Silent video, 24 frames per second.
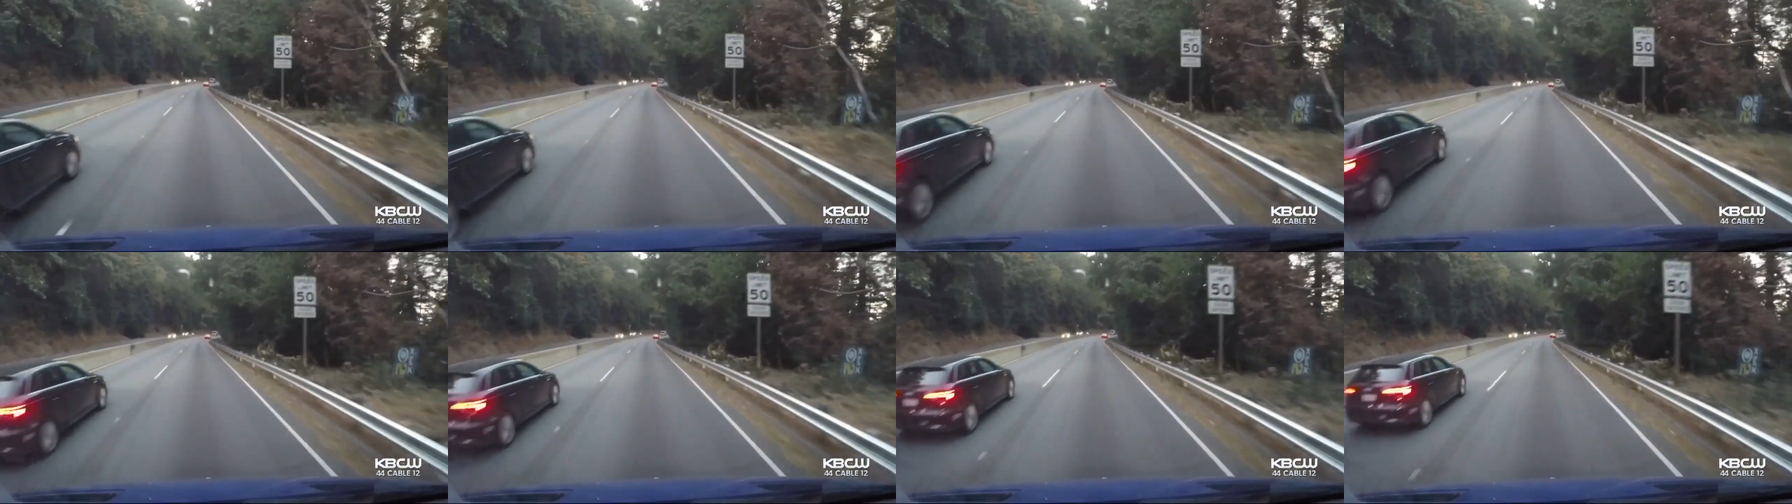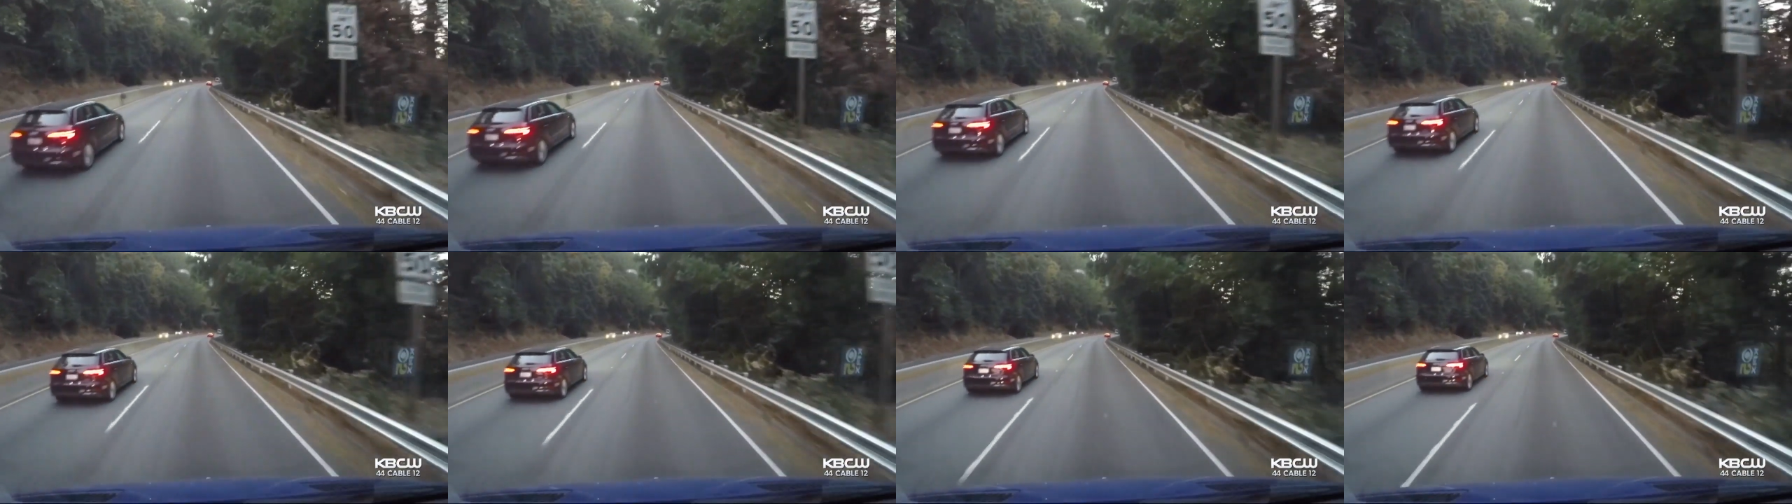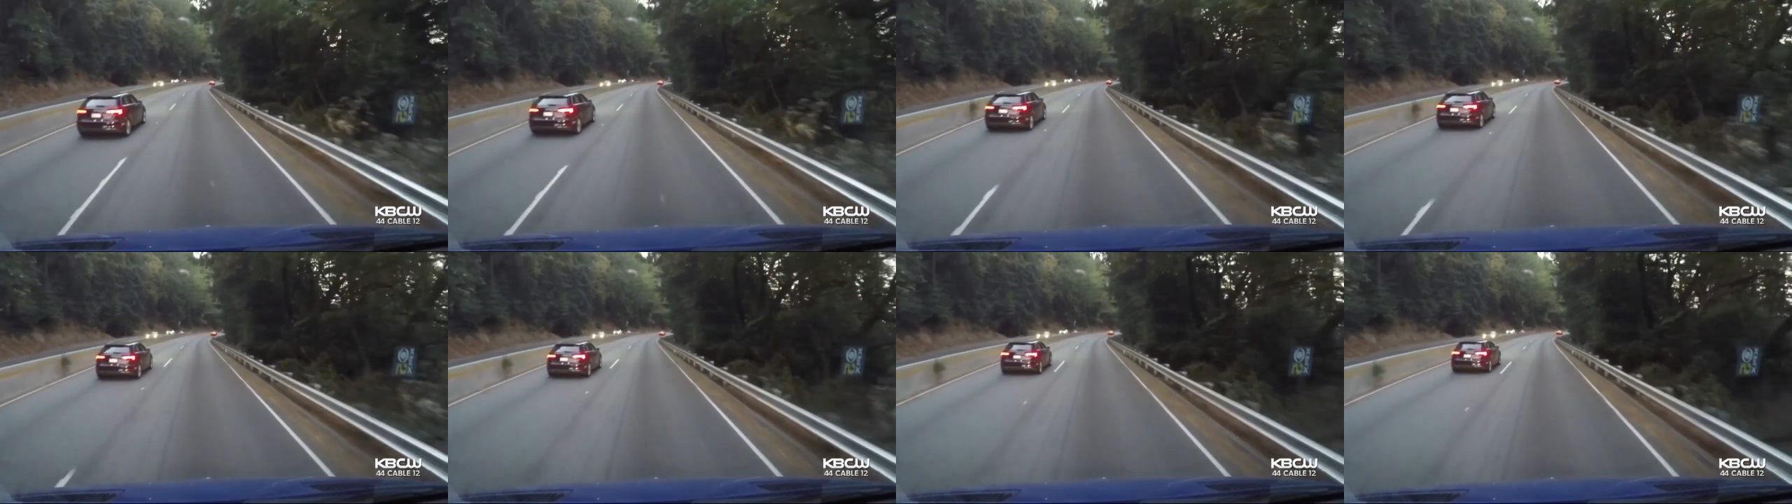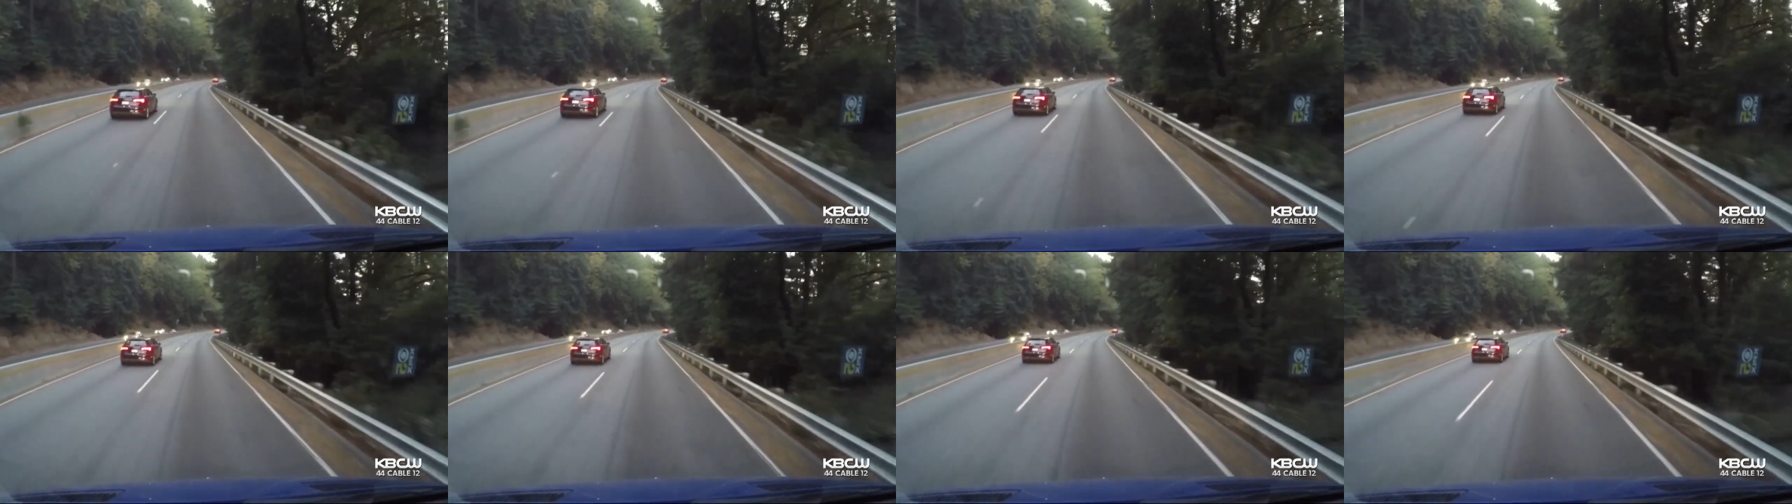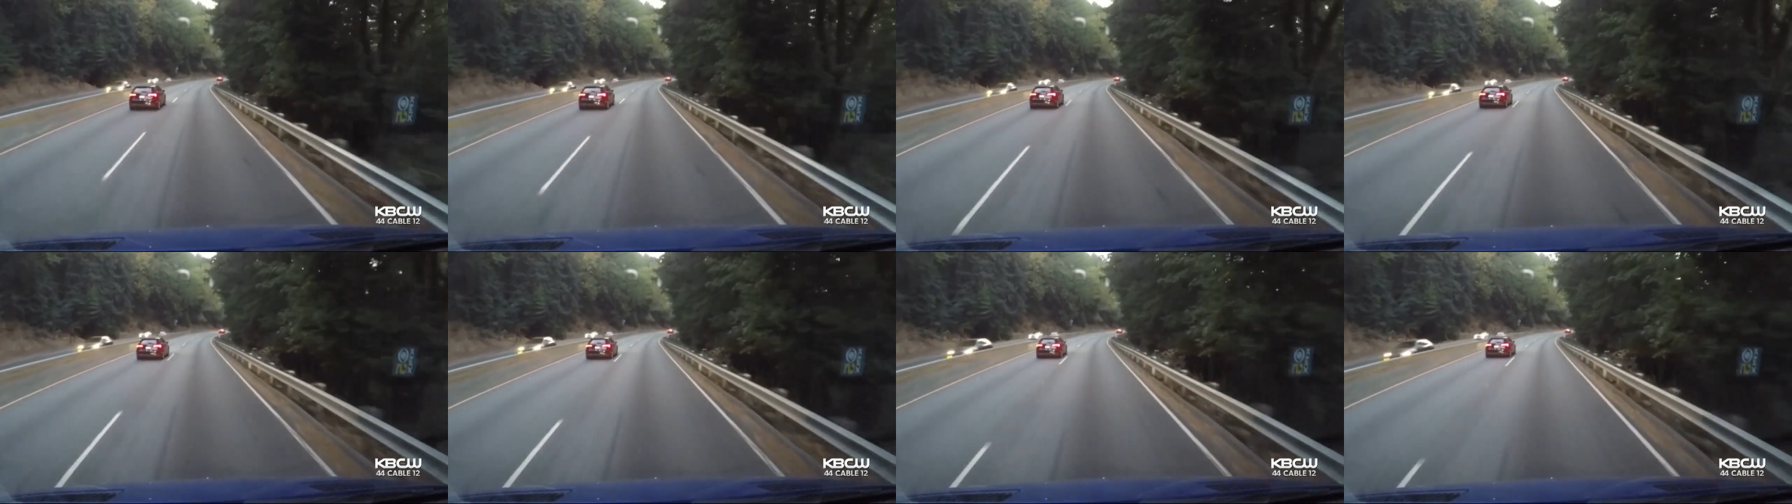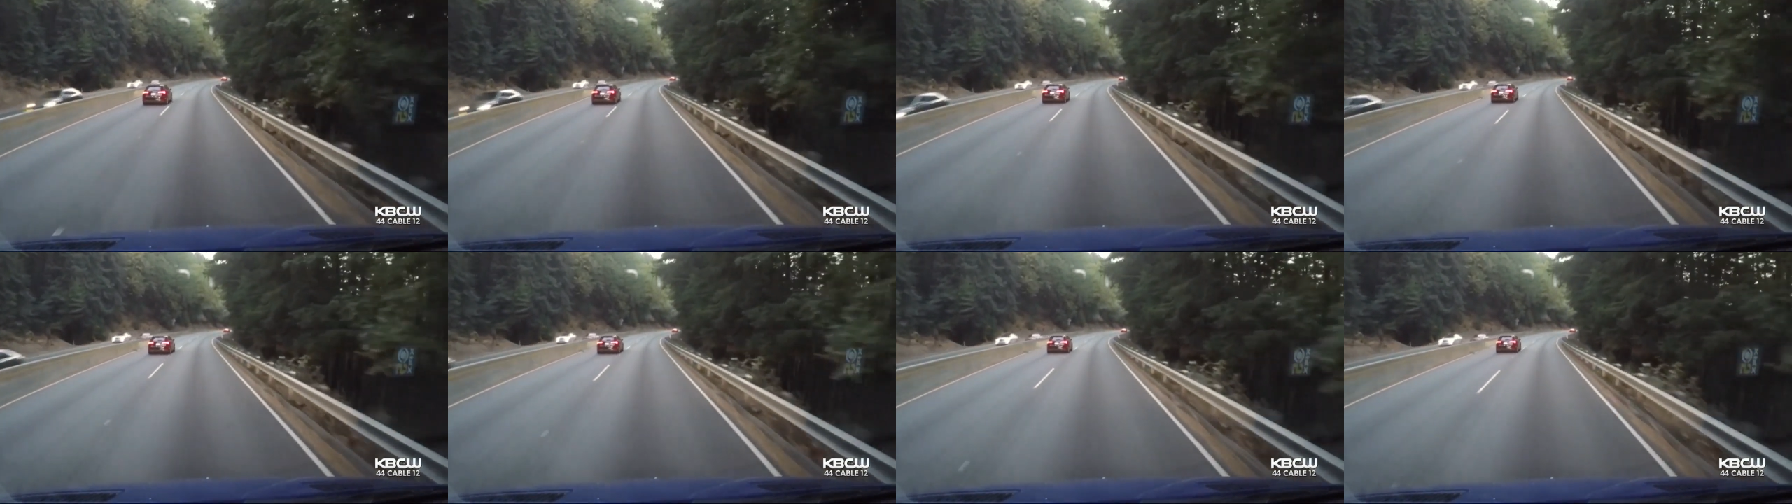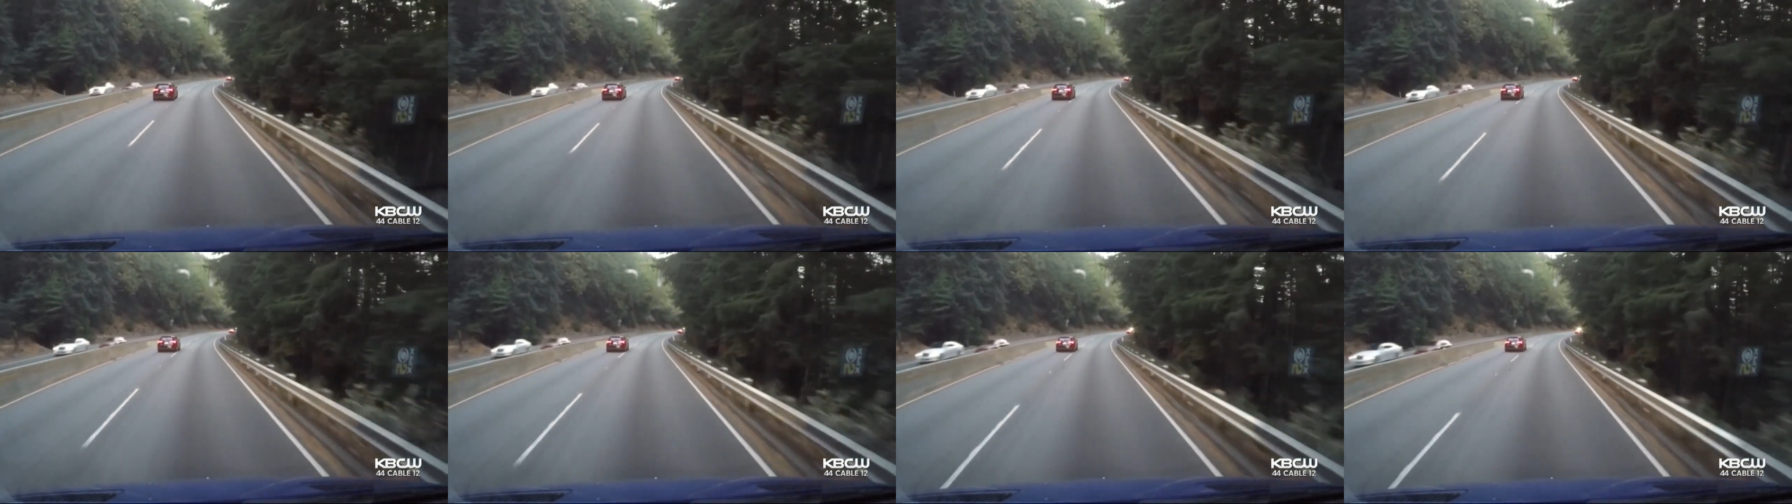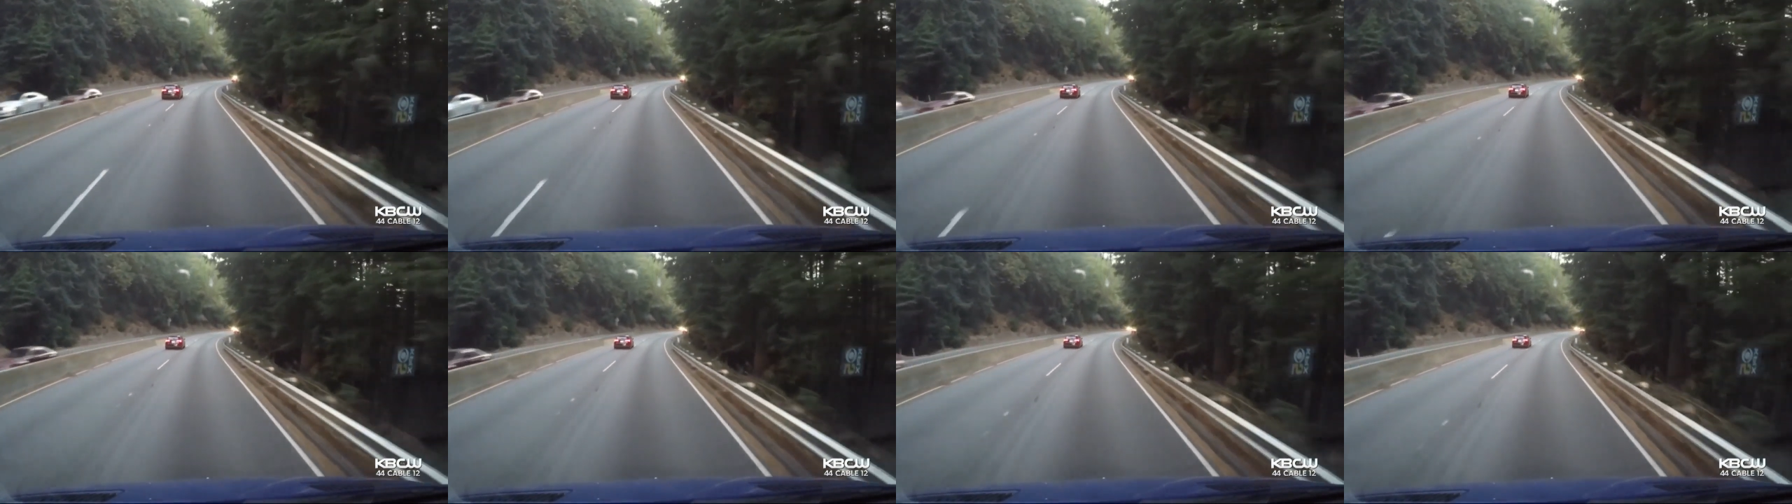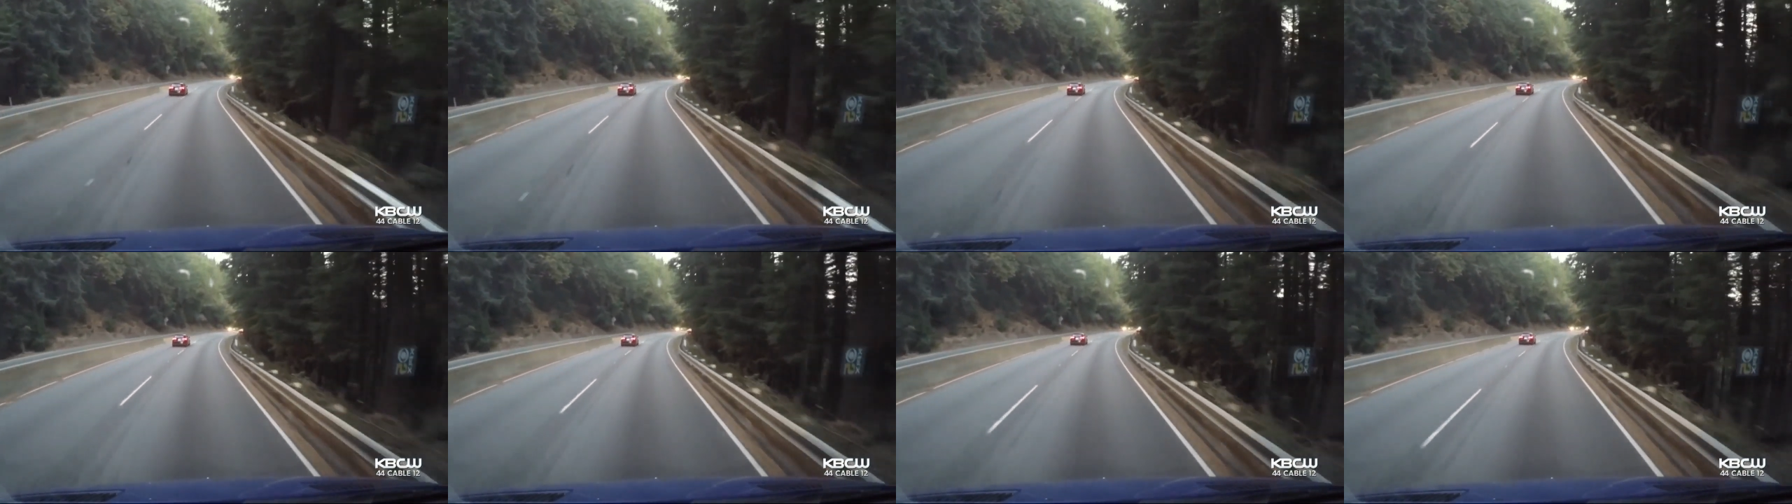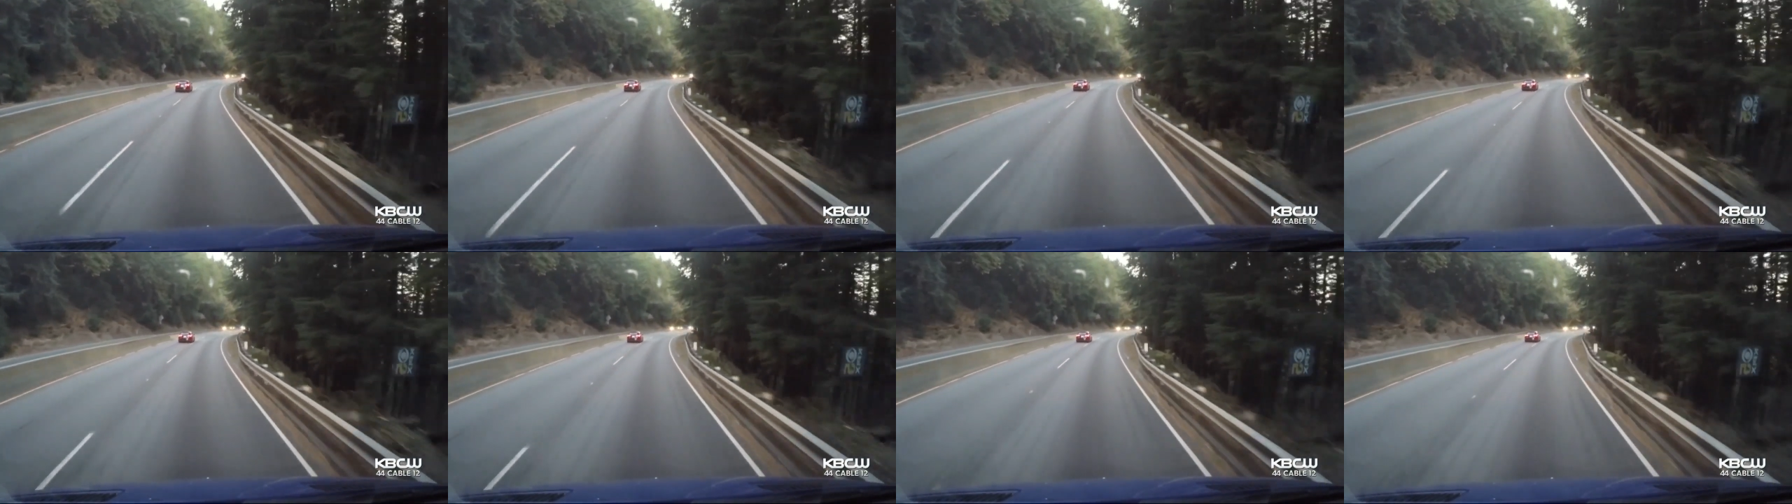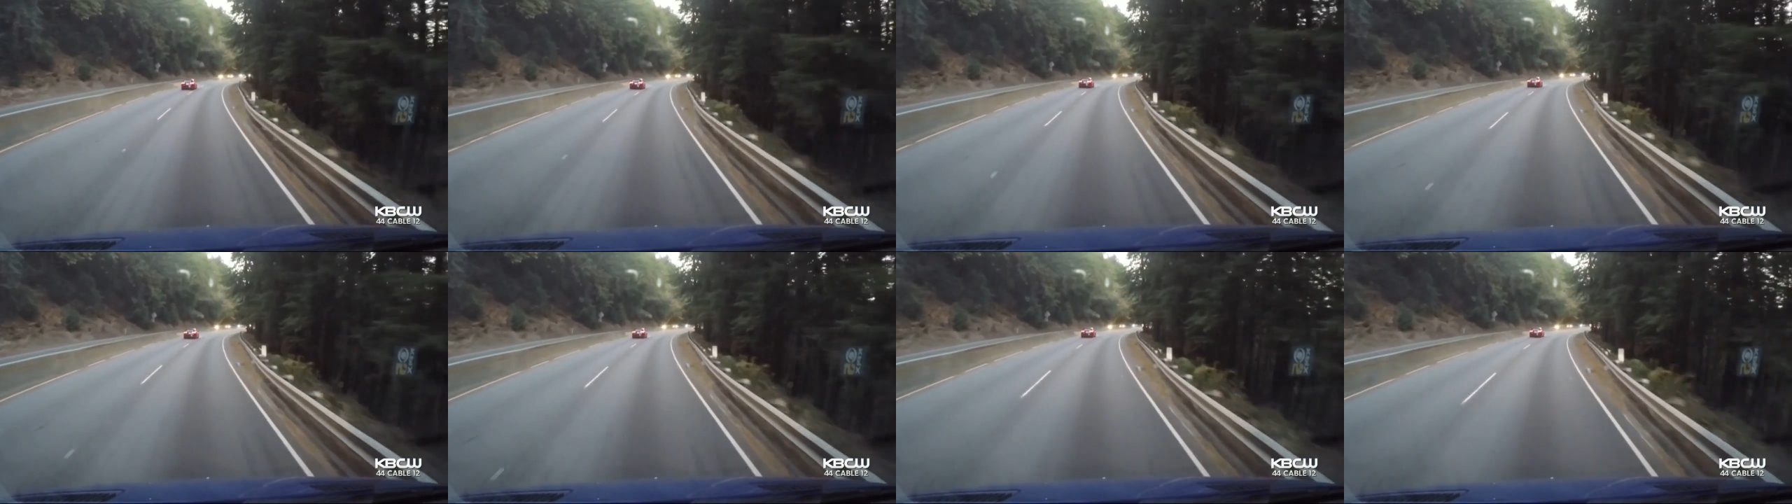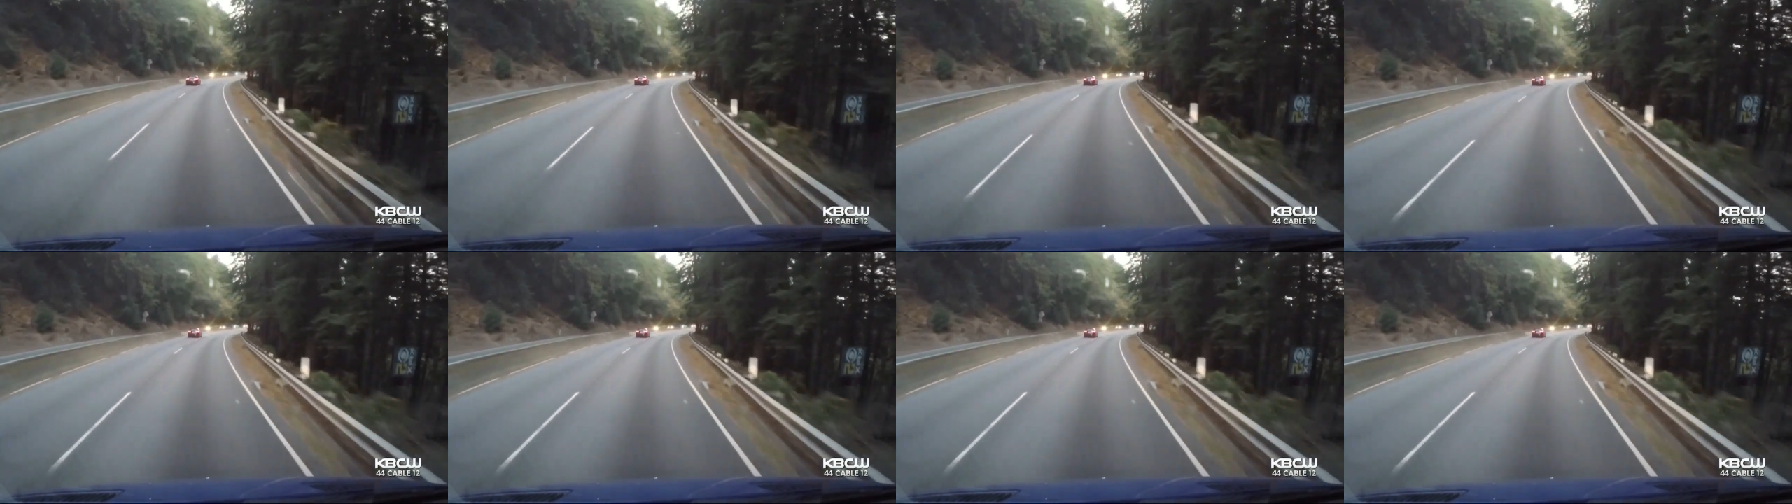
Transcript: (no speaker visible)